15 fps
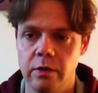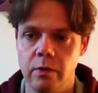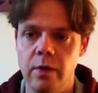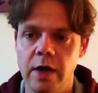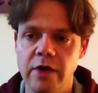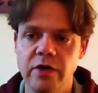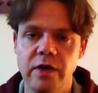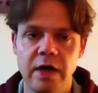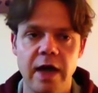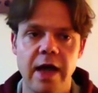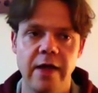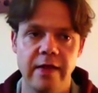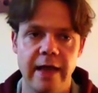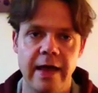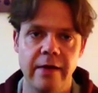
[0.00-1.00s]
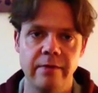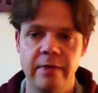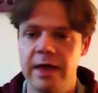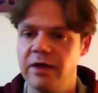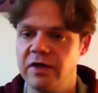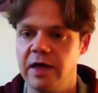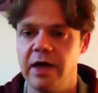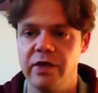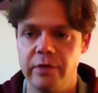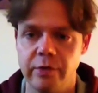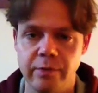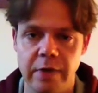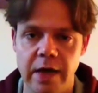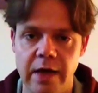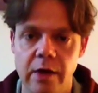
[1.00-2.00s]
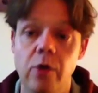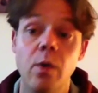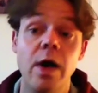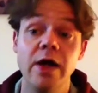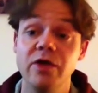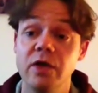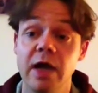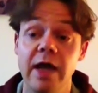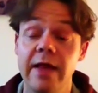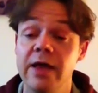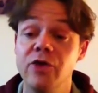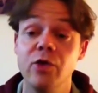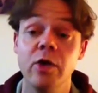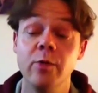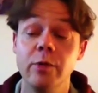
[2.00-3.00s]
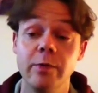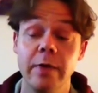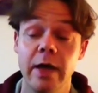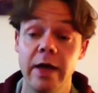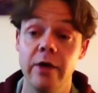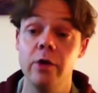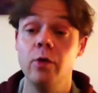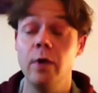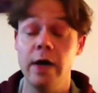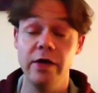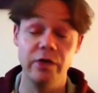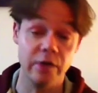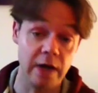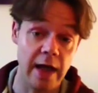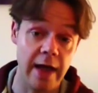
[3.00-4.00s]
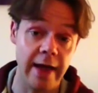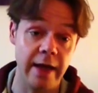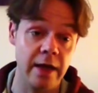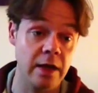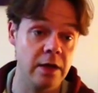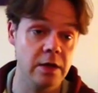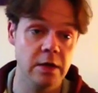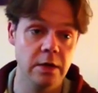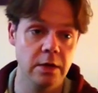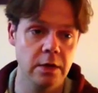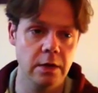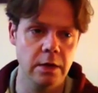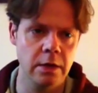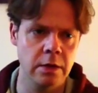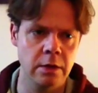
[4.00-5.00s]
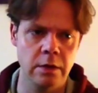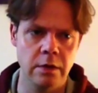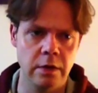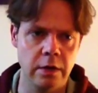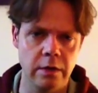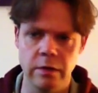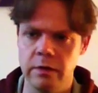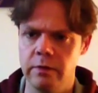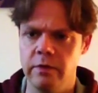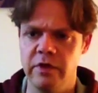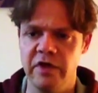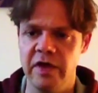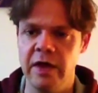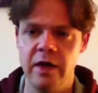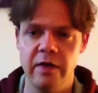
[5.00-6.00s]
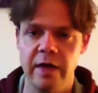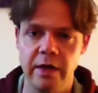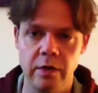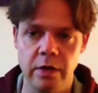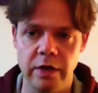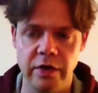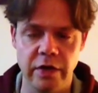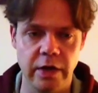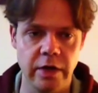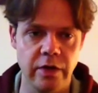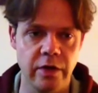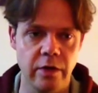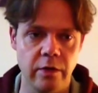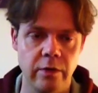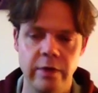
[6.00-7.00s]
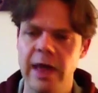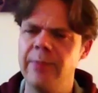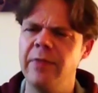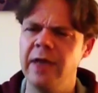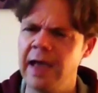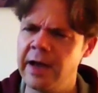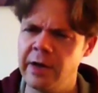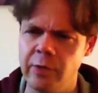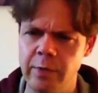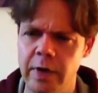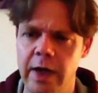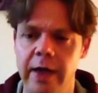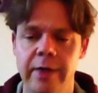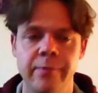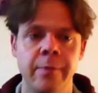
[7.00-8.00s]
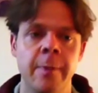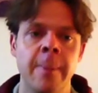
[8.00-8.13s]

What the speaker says: Why do you like that saxophone player, or why do you like that trumpet player, or why do you like the singer that you're listening to, or that piano player?